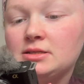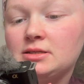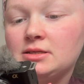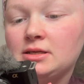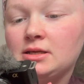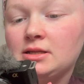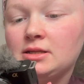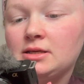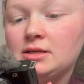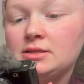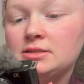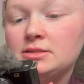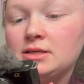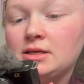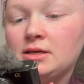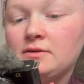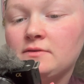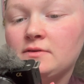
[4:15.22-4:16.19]

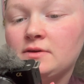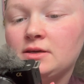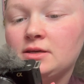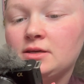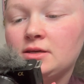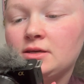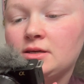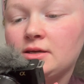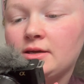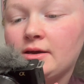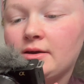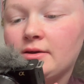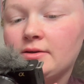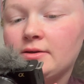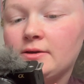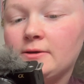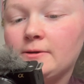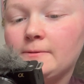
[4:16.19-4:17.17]

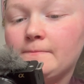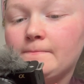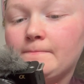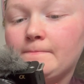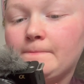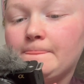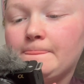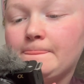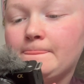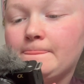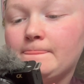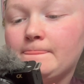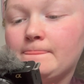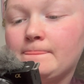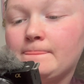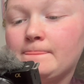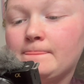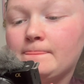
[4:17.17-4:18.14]

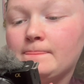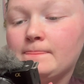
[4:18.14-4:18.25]
[no speech]